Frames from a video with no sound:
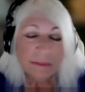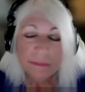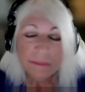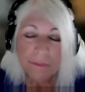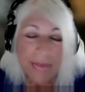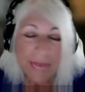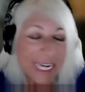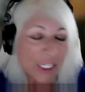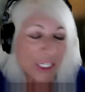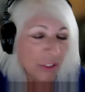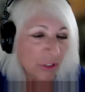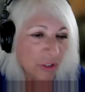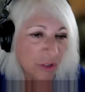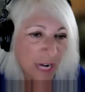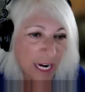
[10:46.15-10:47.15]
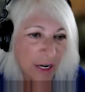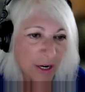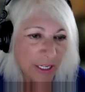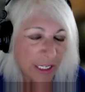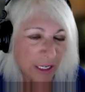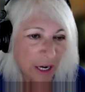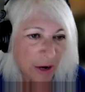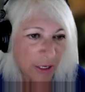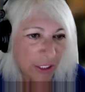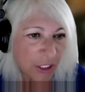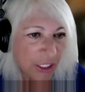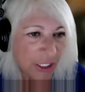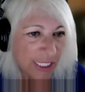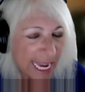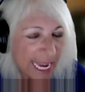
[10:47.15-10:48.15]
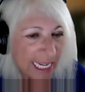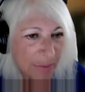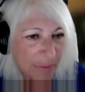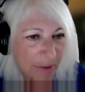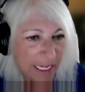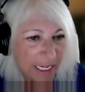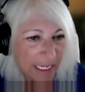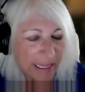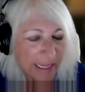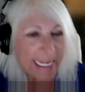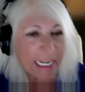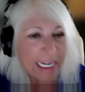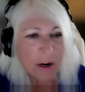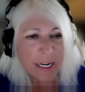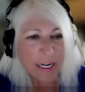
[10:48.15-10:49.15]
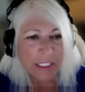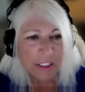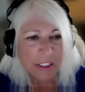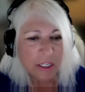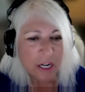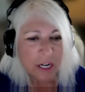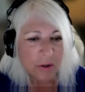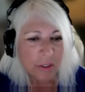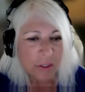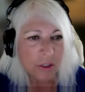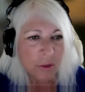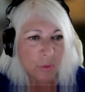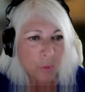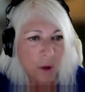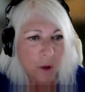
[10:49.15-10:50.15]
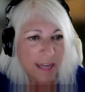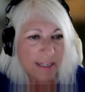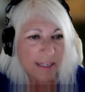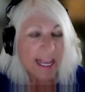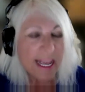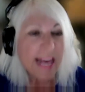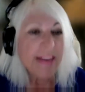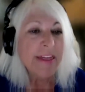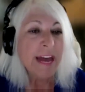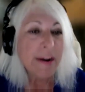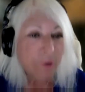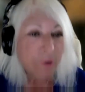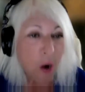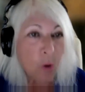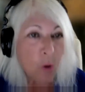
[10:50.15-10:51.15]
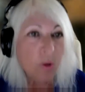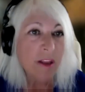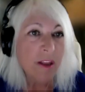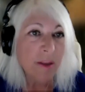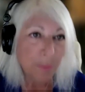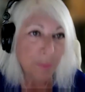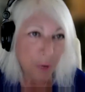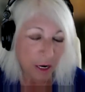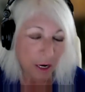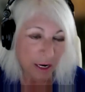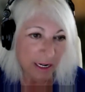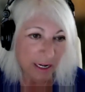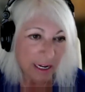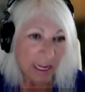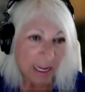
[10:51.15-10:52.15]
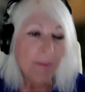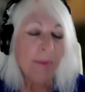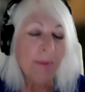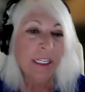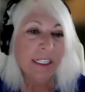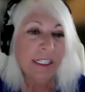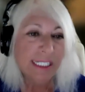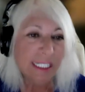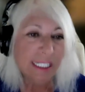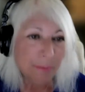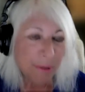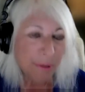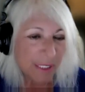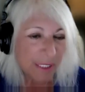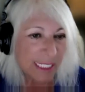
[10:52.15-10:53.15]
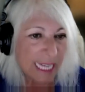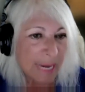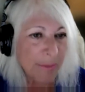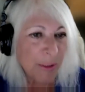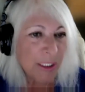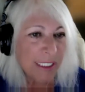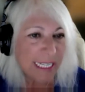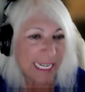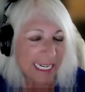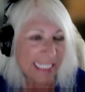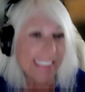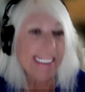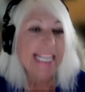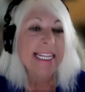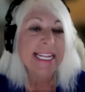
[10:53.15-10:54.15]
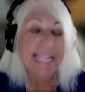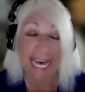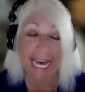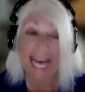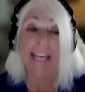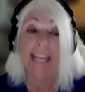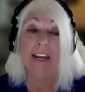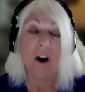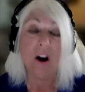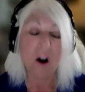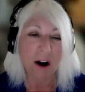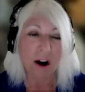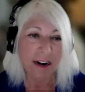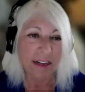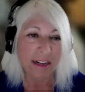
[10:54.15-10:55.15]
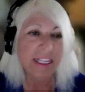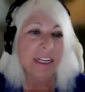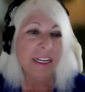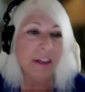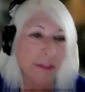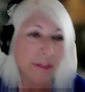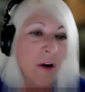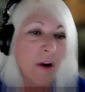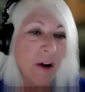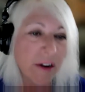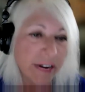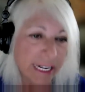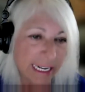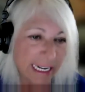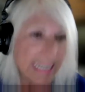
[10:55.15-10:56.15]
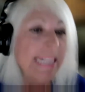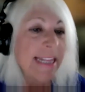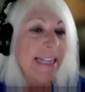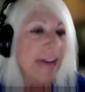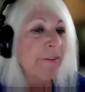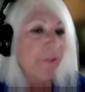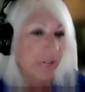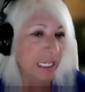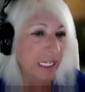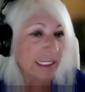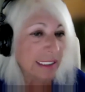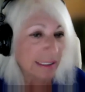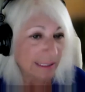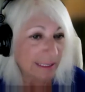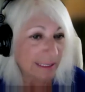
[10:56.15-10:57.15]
patients are not going to go to just anybody. They're going to go to the one that wrote the book, because the perception is that they are the authority in that field.